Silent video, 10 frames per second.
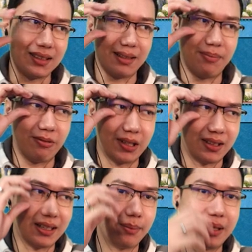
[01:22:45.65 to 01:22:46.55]
The,
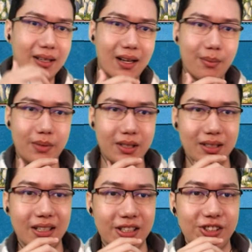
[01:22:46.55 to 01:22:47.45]
whether it be
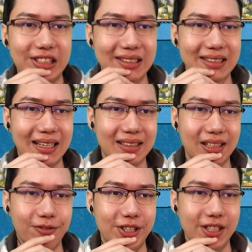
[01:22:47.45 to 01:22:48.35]
humble urchin
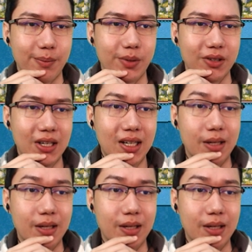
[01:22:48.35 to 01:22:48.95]
collector fishing boat,